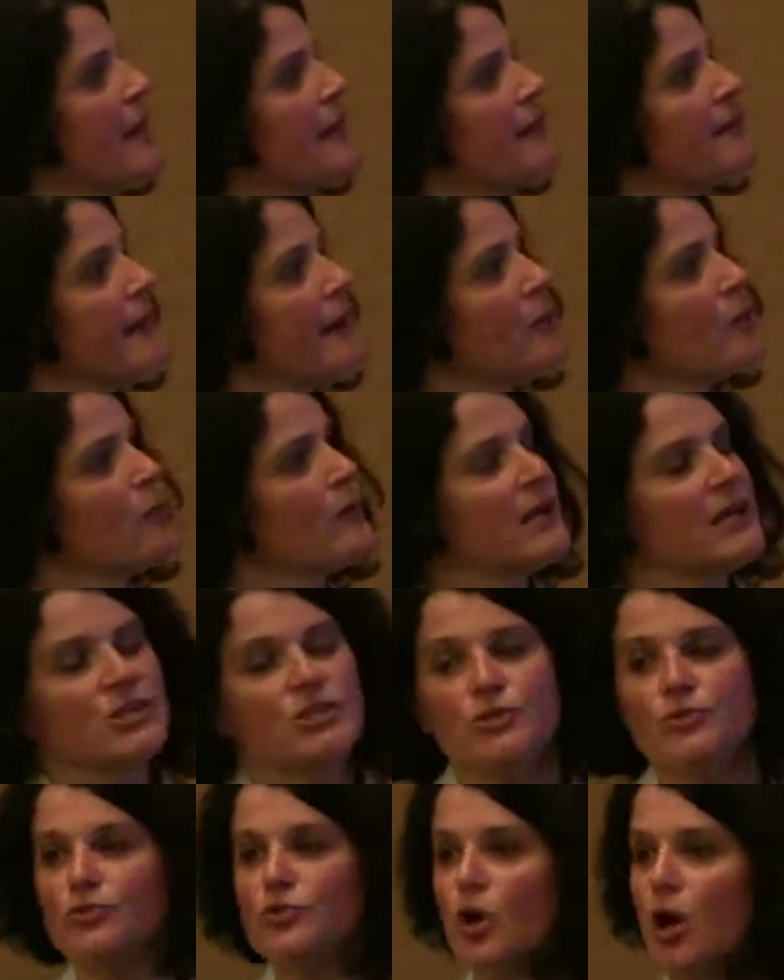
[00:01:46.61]
that we
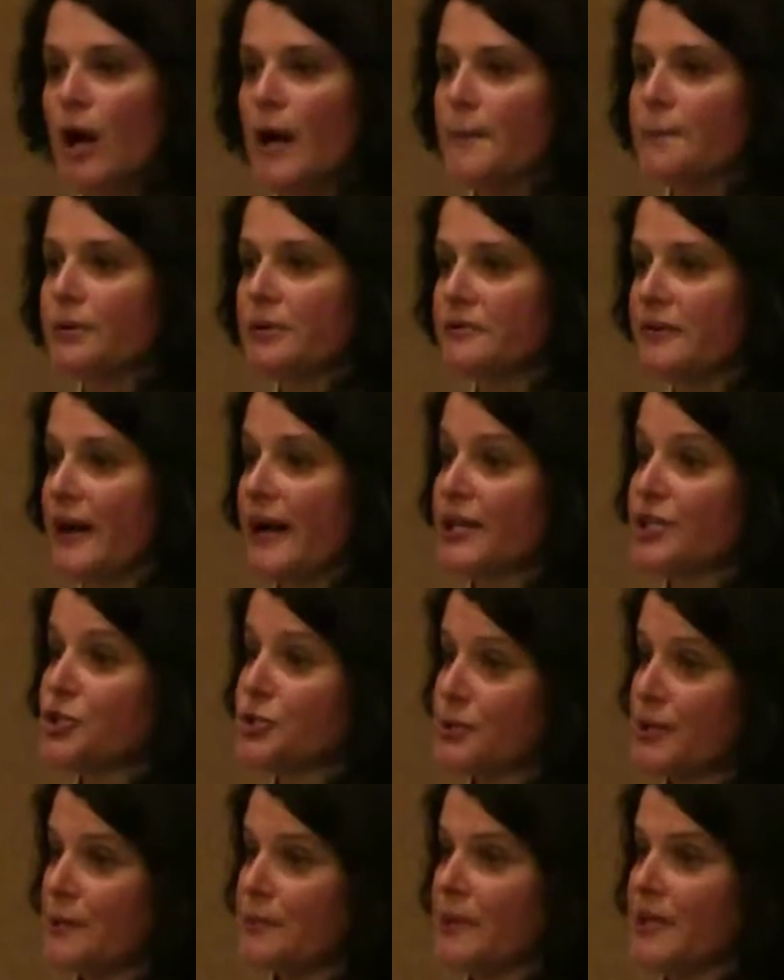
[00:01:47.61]
do not provide
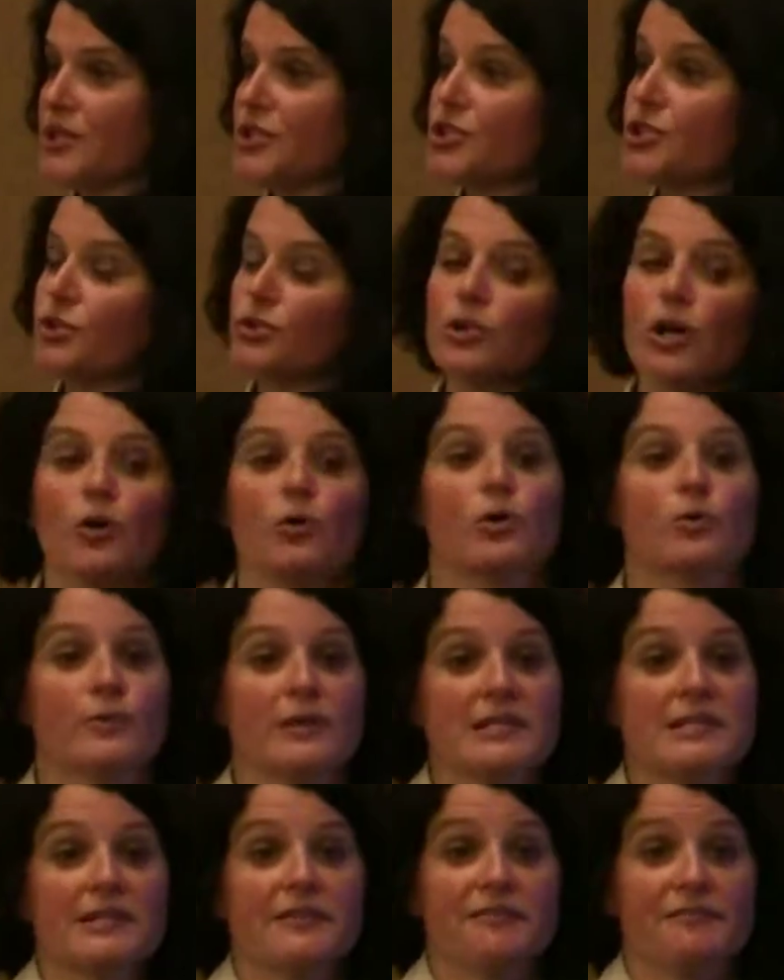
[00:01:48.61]
treatment to lower
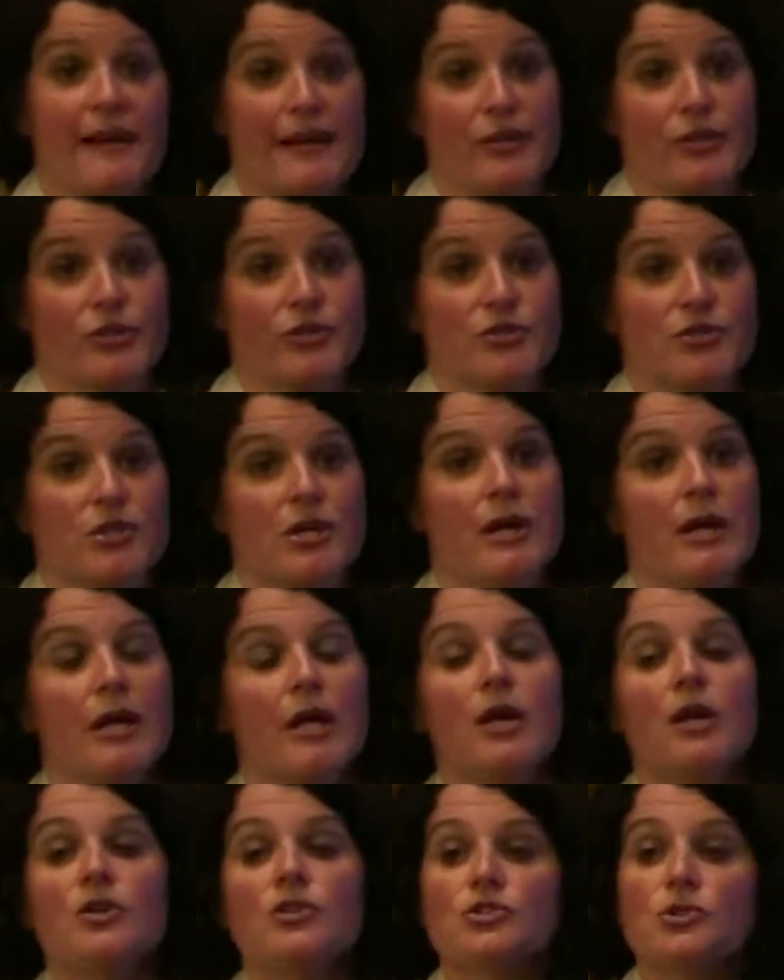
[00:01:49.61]
risk offenders.
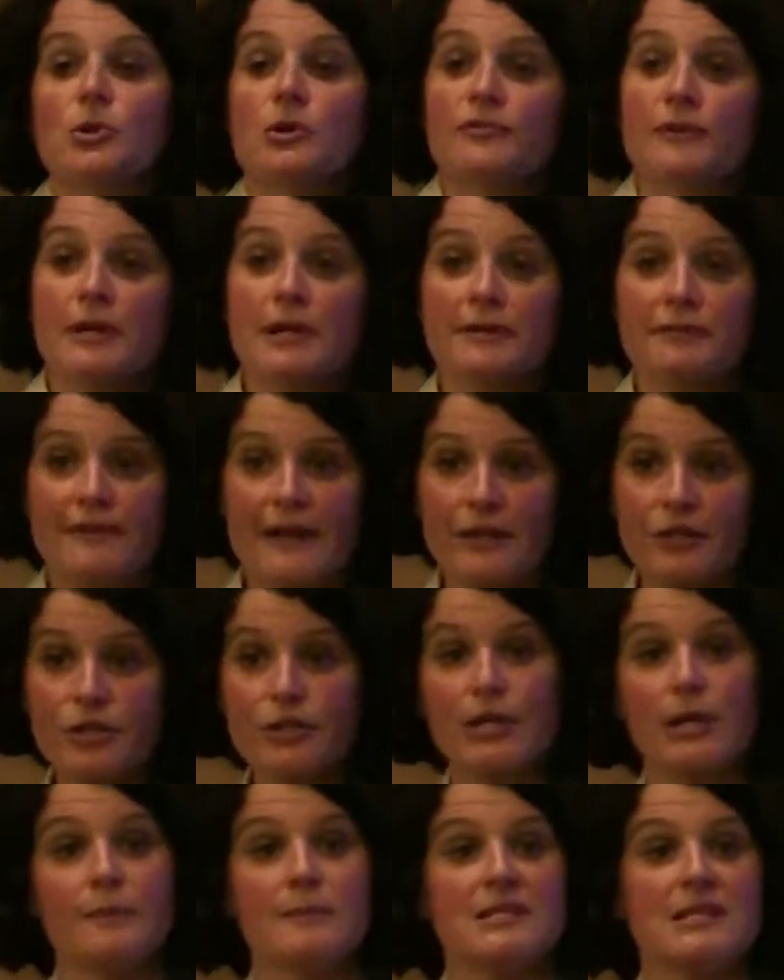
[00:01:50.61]
So if an offender
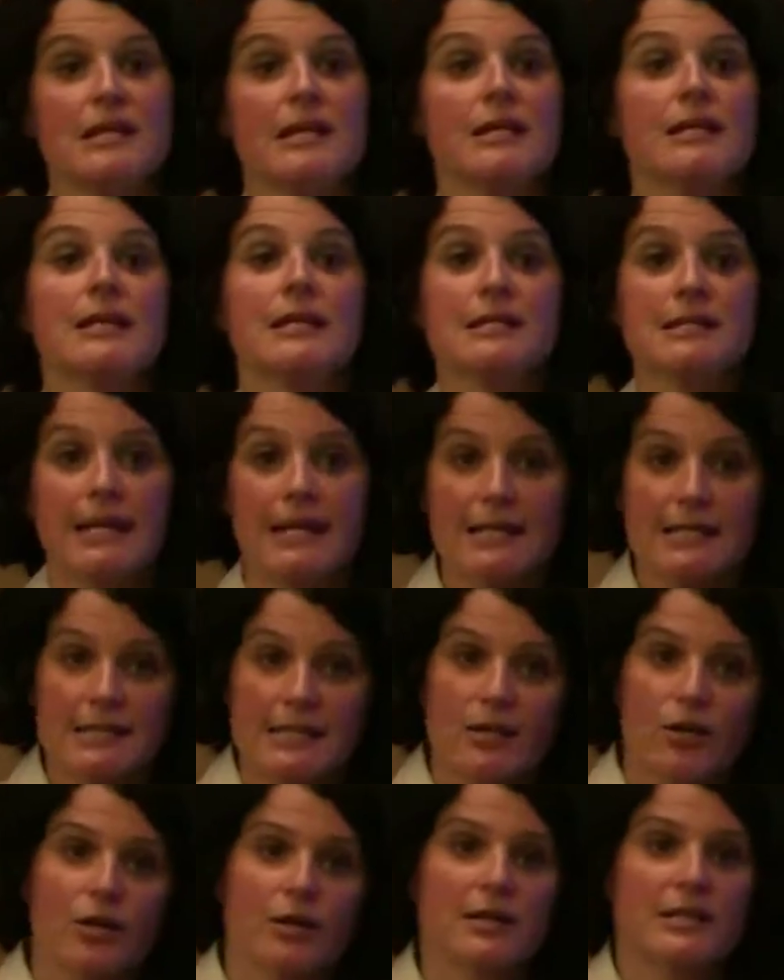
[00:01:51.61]
comes in, he takes
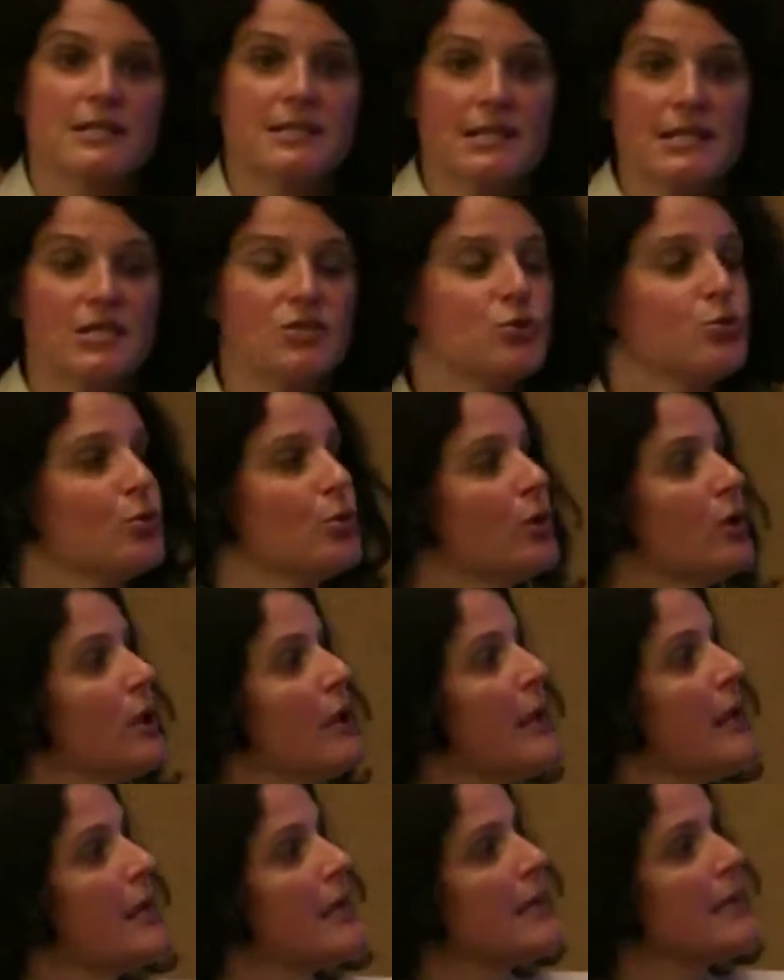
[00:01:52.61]
the RST tool,
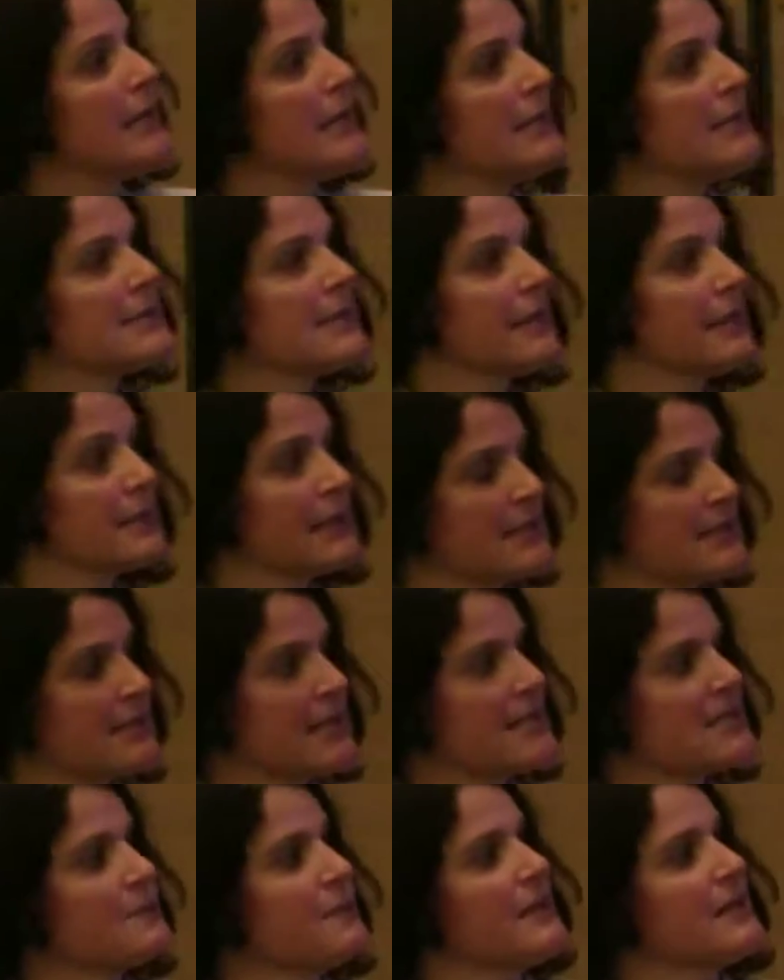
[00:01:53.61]
the
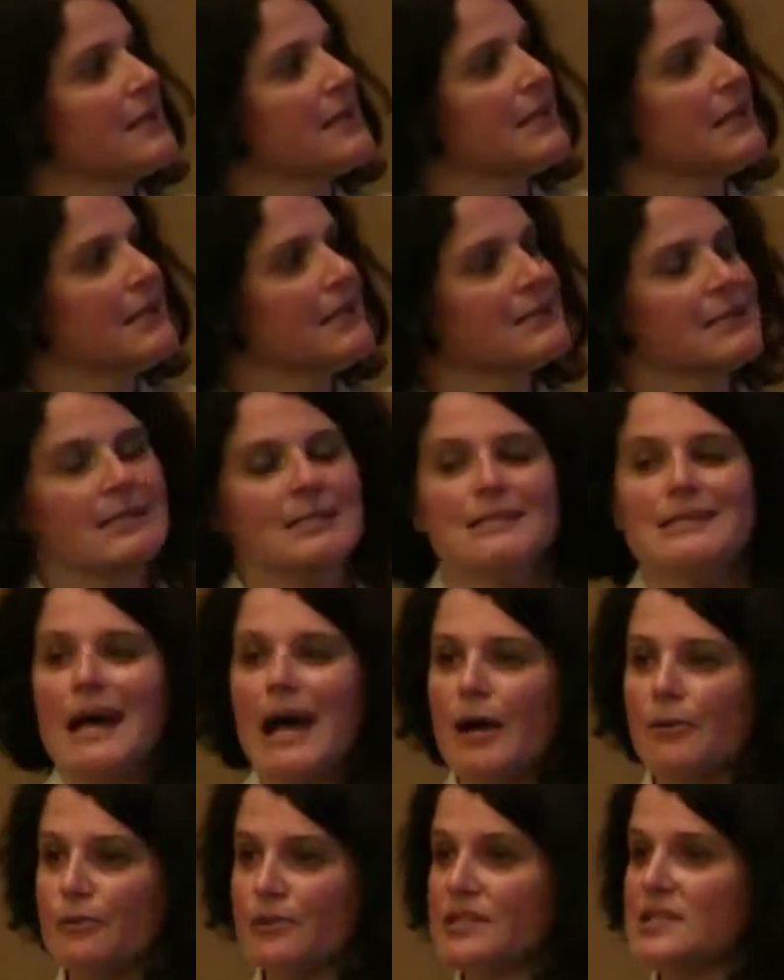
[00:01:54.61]
assessment, he does
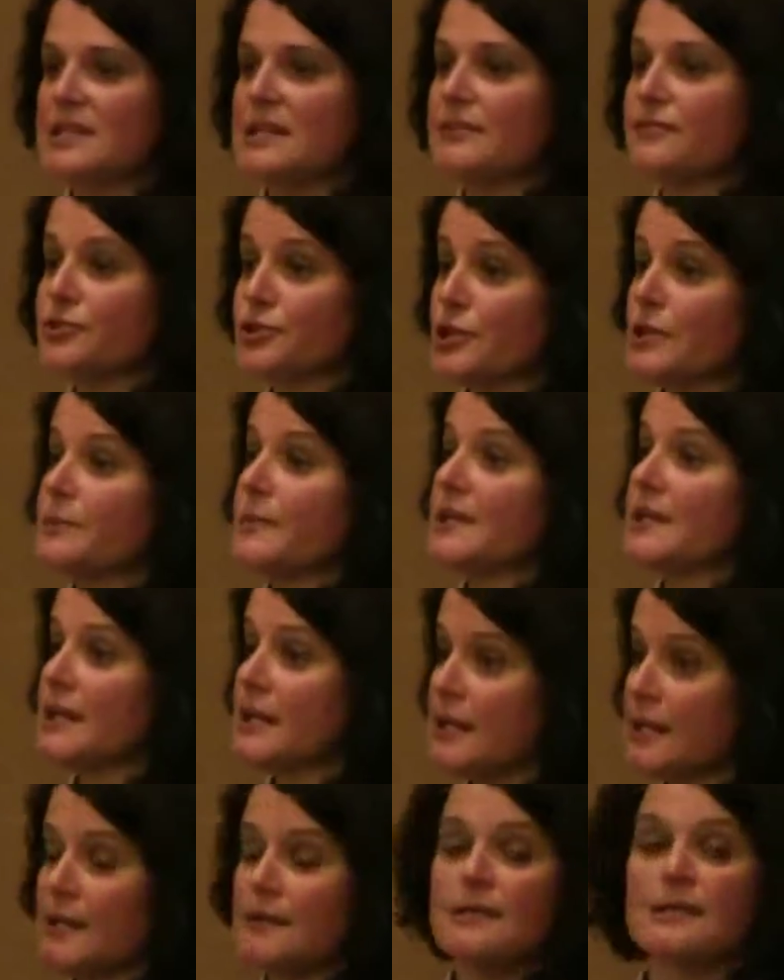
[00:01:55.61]
not receive treatment
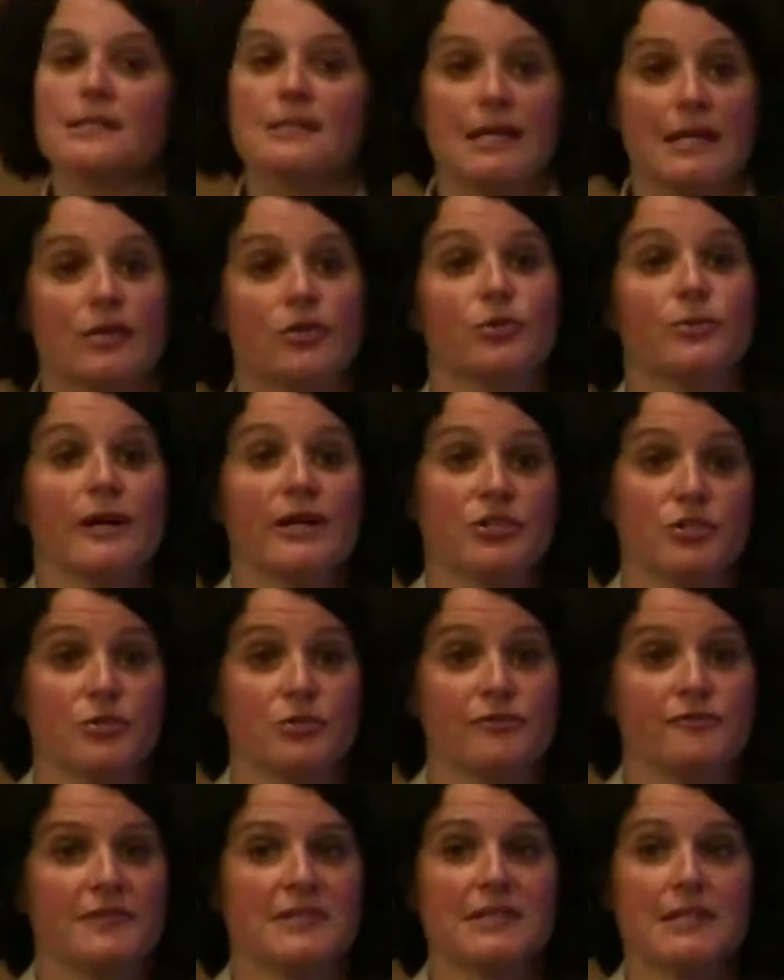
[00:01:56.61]
in the state
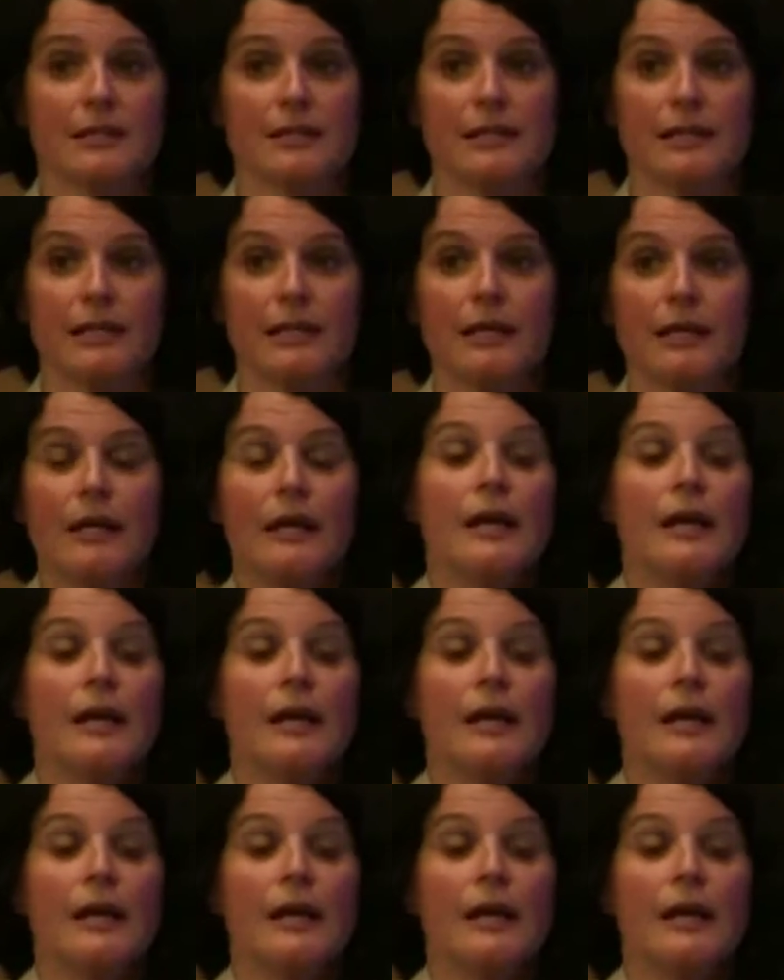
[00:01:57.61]
correctional facility.